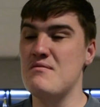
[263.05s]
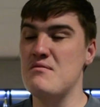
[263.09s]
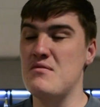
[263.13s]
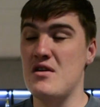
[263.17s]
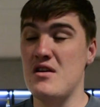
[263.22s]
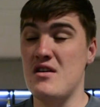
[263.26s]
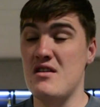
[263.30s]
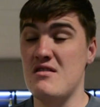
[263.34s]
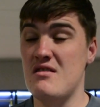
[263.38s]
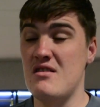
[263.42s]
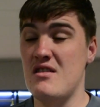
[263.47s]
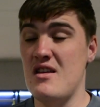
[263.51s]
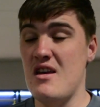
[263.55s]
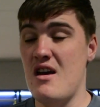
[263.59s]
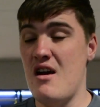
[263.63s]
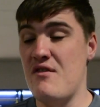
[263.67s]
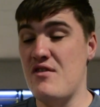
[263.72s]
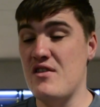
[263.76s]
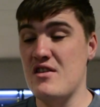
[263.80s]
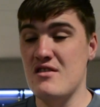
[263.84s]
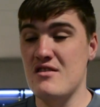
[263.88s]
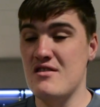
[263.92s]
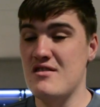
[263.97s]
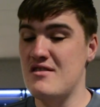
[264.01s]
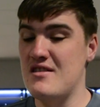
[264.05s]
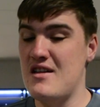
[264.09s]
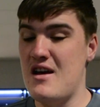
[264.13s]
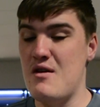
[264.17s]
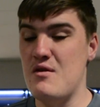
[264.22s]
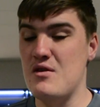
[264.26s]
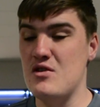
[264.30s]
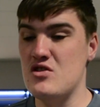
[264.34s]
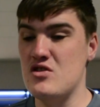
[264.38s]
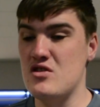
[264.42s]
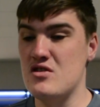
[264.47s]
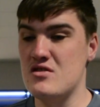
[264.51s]
but I think
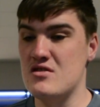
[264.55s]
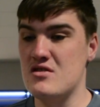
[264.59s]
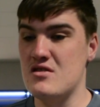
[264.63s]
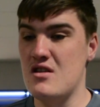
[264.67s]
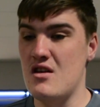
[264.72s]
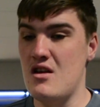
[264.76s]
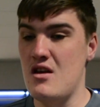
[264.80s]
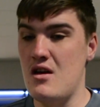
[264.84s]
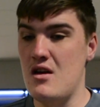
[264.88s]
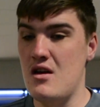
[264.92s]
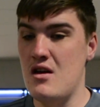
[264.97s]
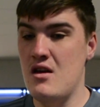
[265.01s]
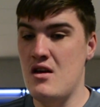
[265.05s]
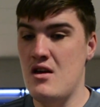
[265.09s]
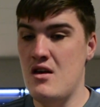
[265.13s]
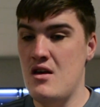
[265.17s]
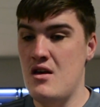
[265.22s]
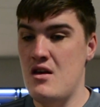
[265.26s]
now it's just the